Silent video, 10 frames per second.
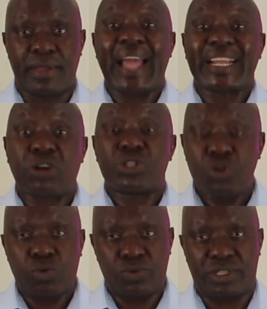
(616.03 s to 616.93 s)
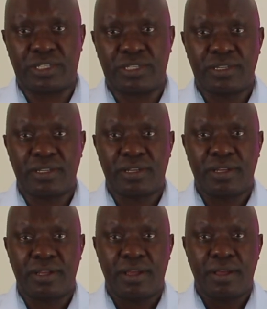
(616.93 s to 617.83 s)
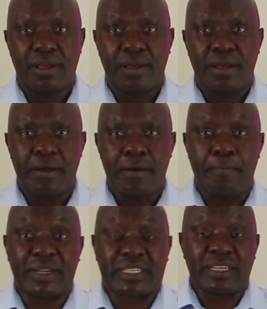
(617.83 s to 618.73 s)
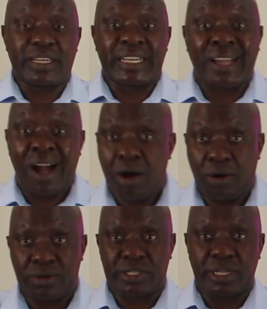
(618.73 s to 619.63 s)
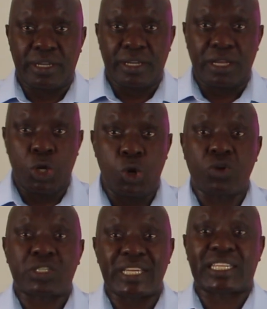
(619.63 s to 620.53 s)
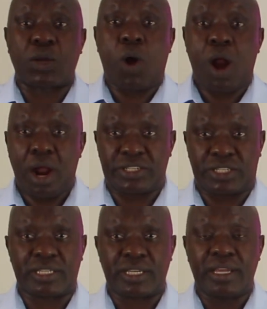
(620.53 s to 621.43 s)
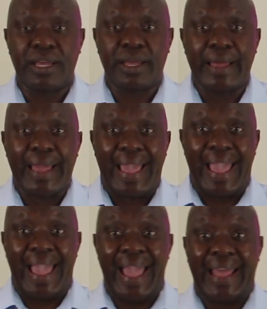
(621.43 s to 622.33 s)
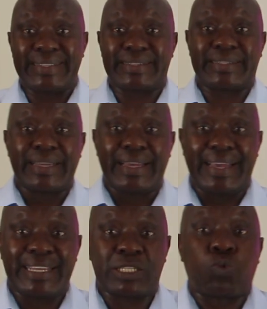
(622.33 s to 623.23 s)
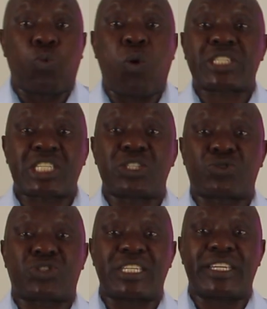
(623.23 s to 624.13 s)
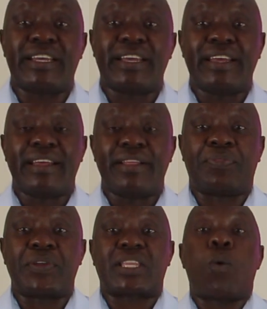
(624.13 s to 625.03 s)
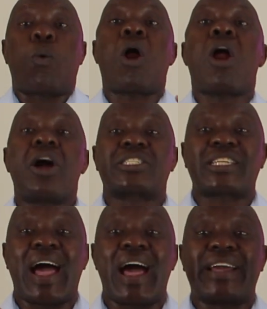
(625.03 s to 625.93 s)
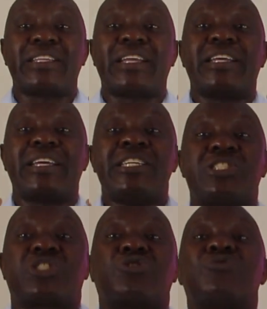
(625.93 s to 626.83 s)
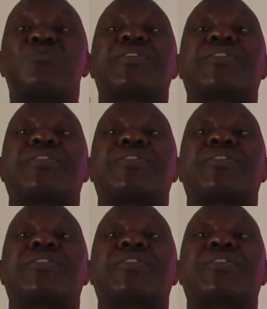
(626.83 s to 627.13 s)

And God knows. But God looks at our hearts and is watching to see that our hearts are in tune